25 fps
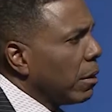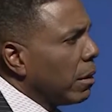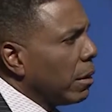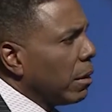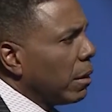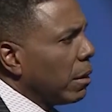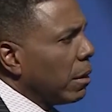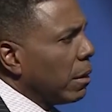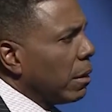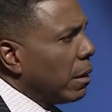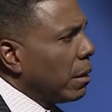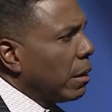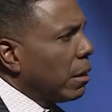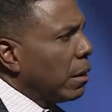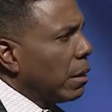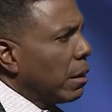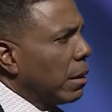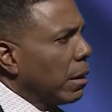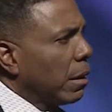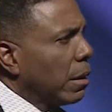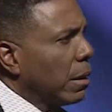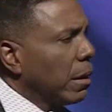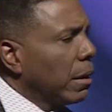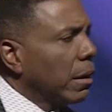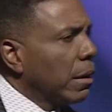
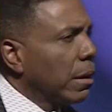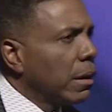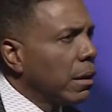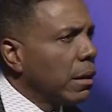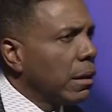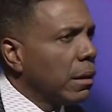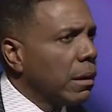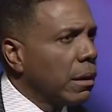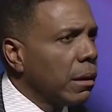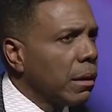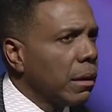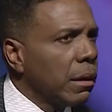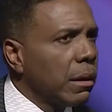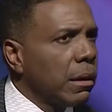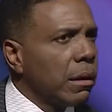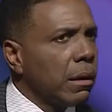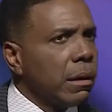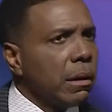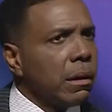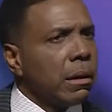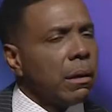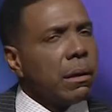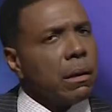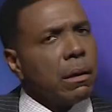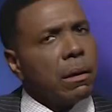
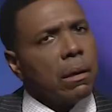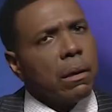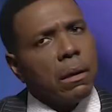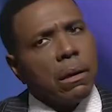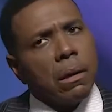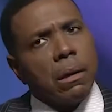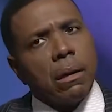Nobody speaks.